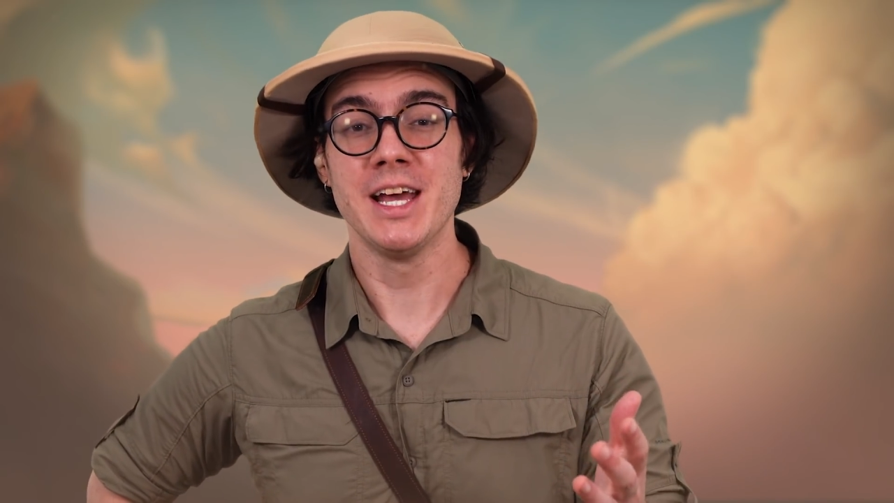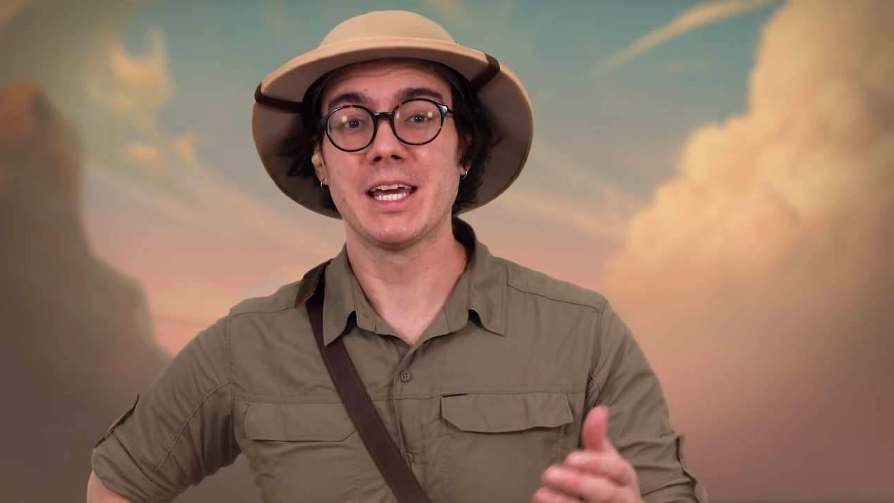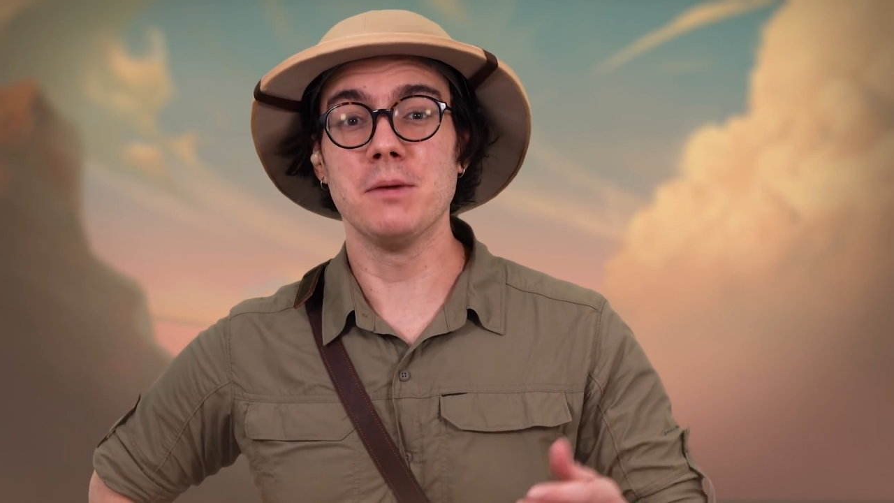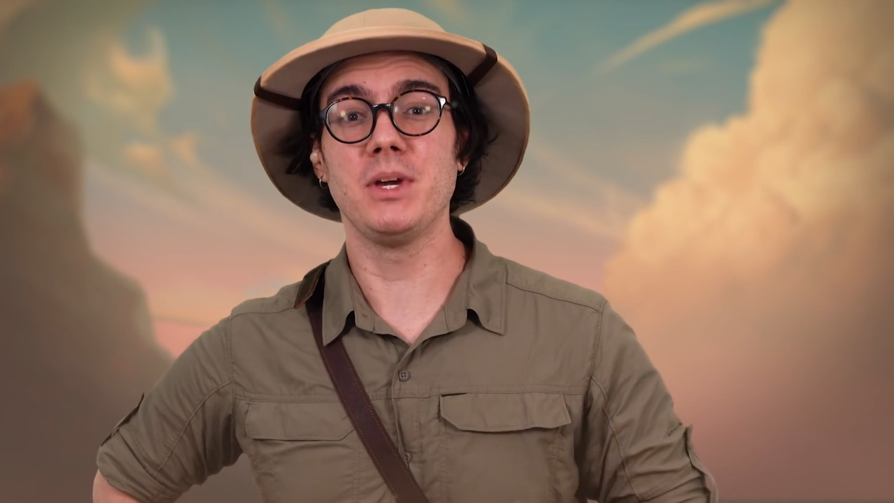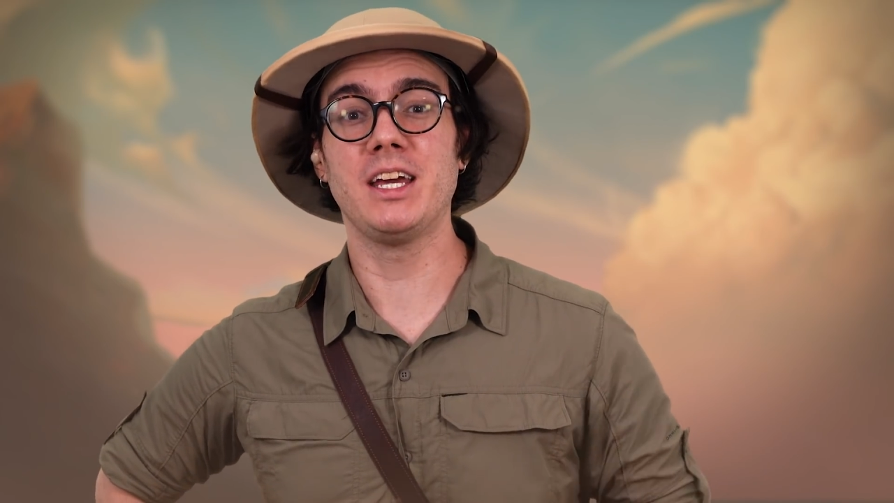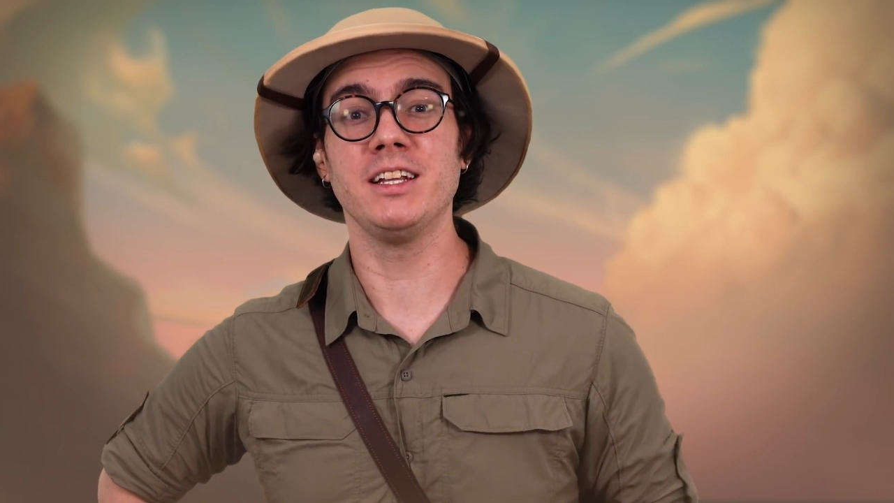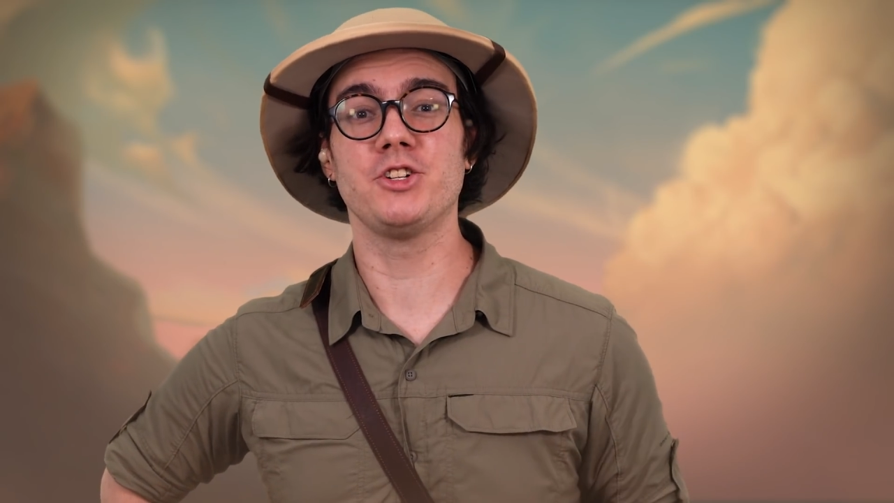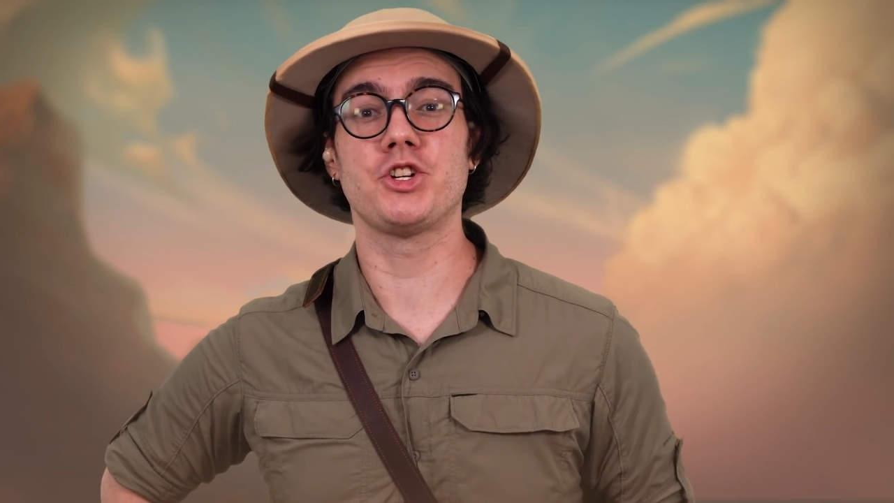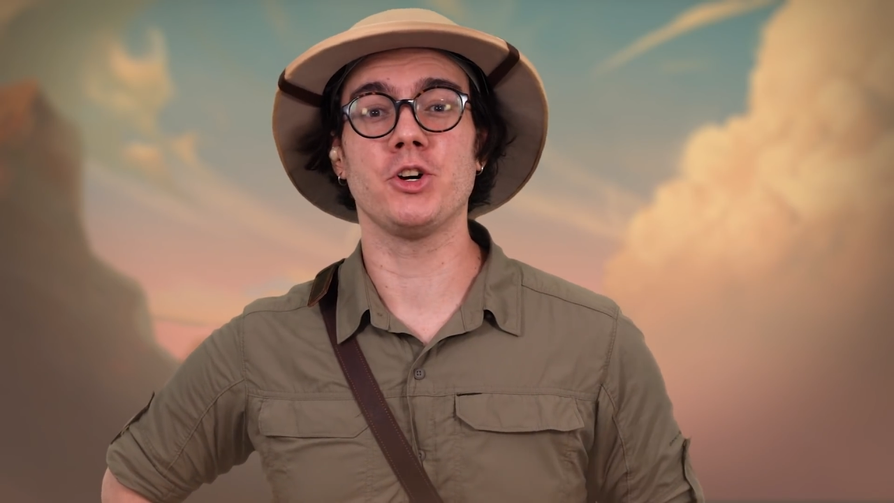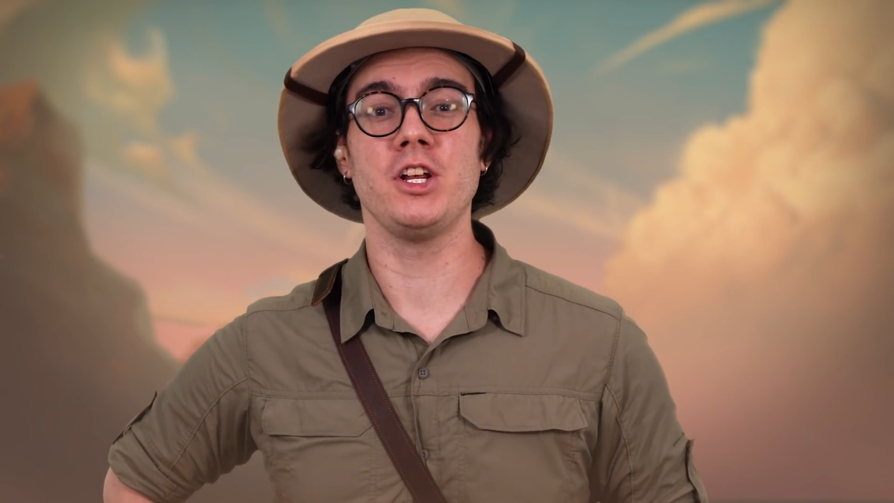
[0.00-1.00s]
can begin their
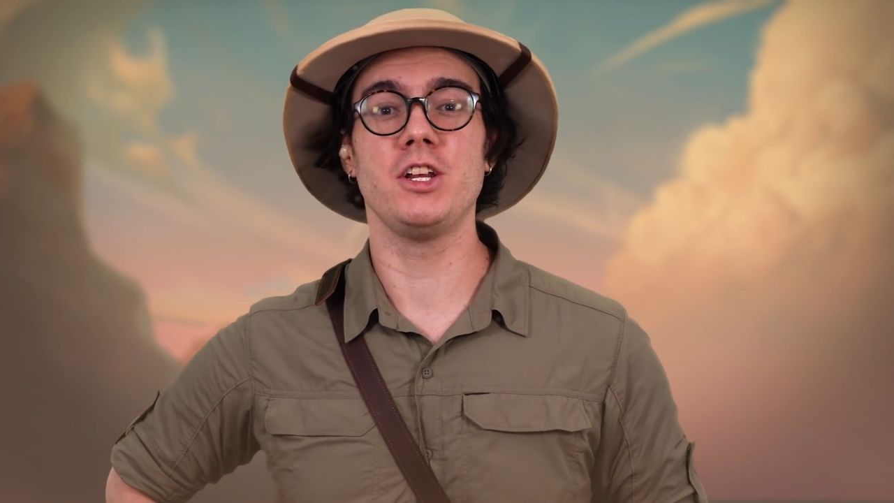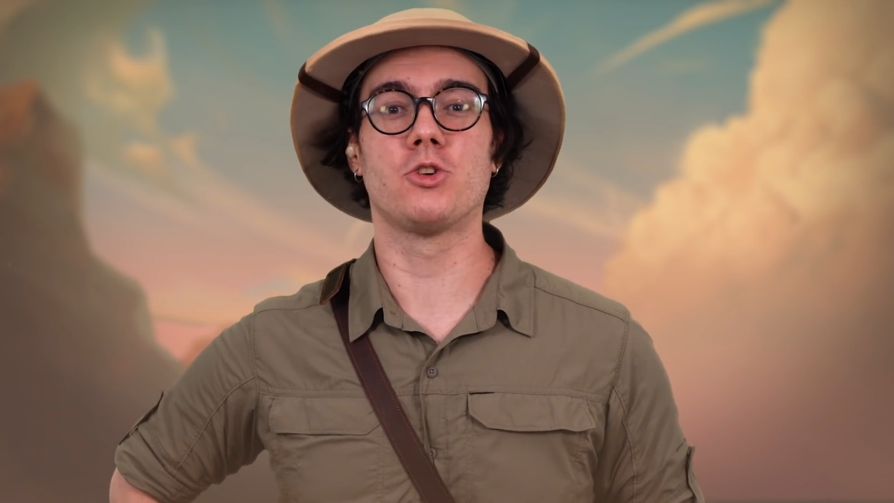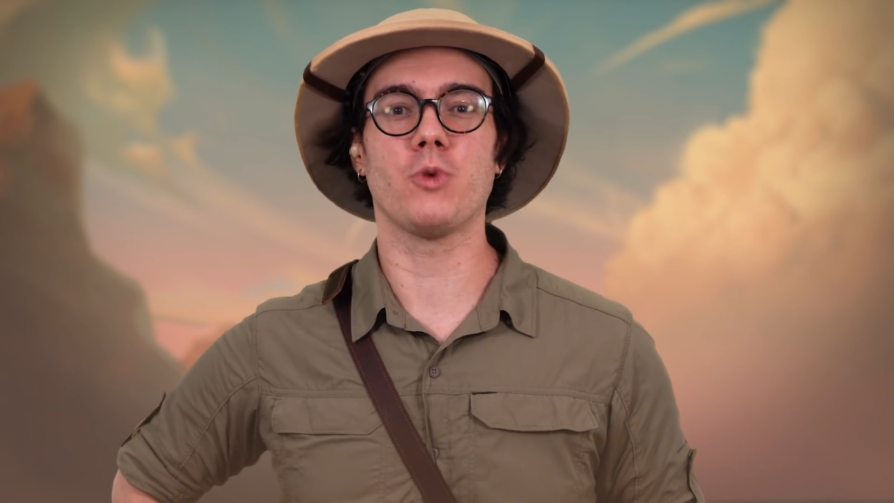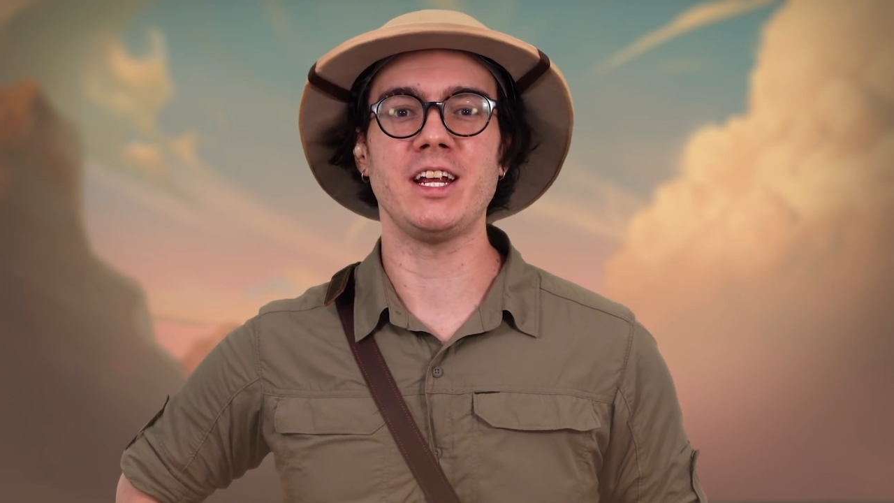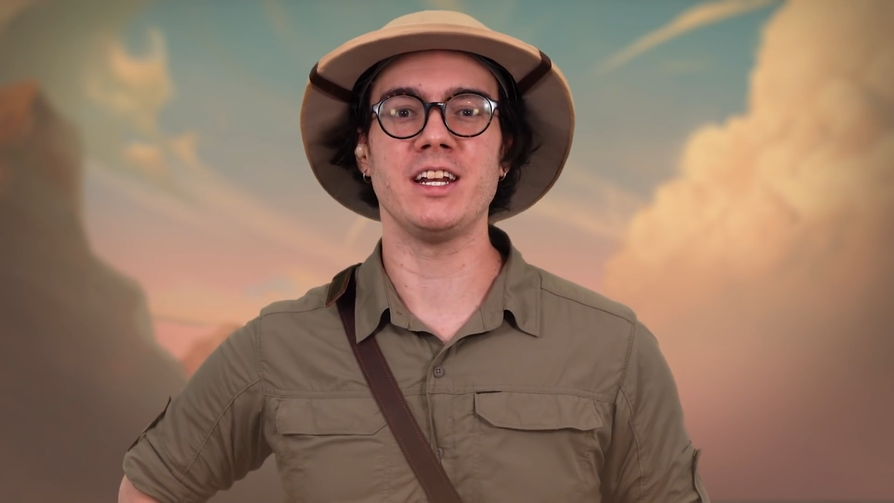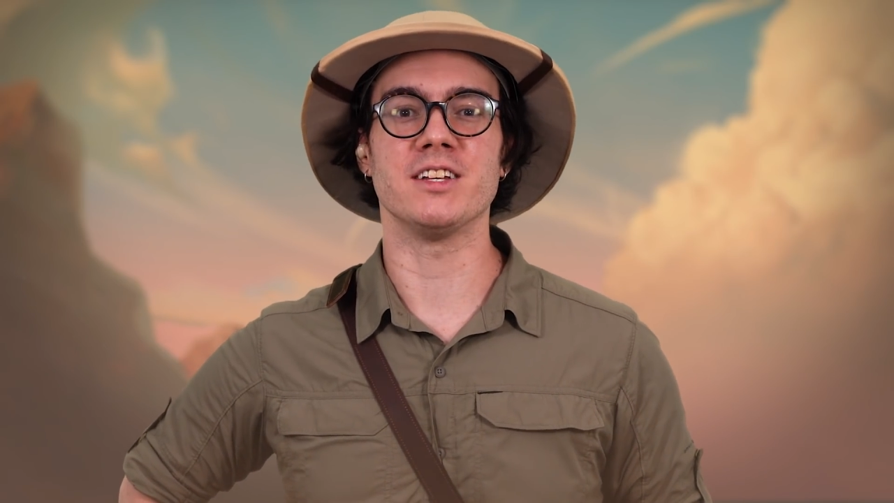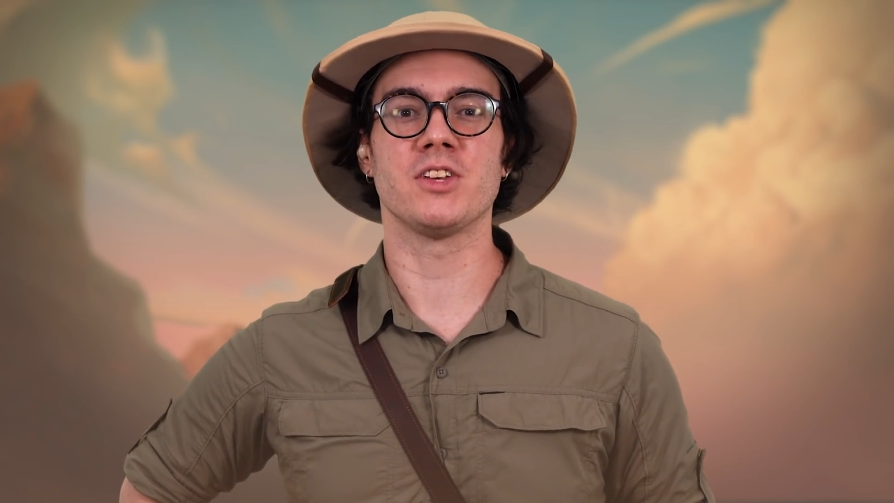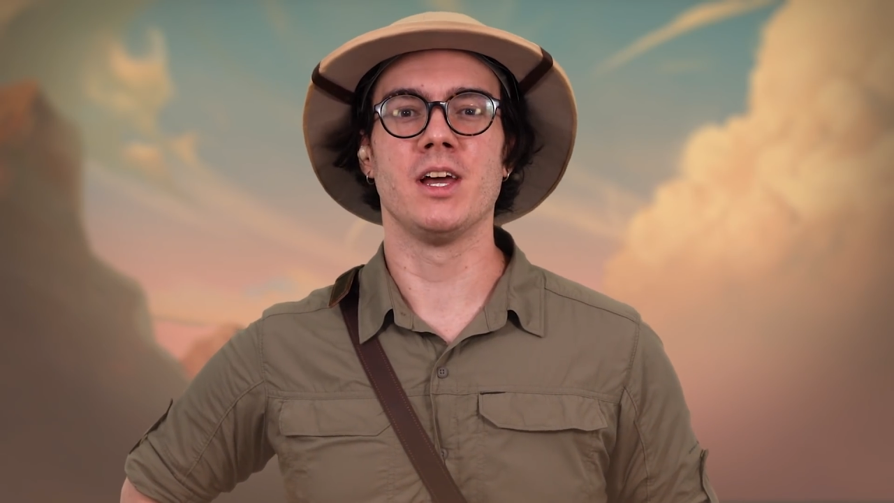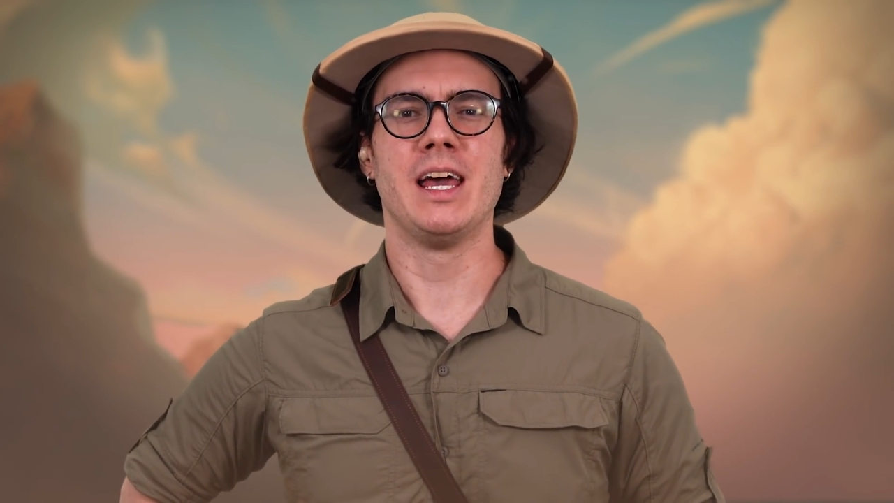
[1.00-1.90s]
journey to greatness,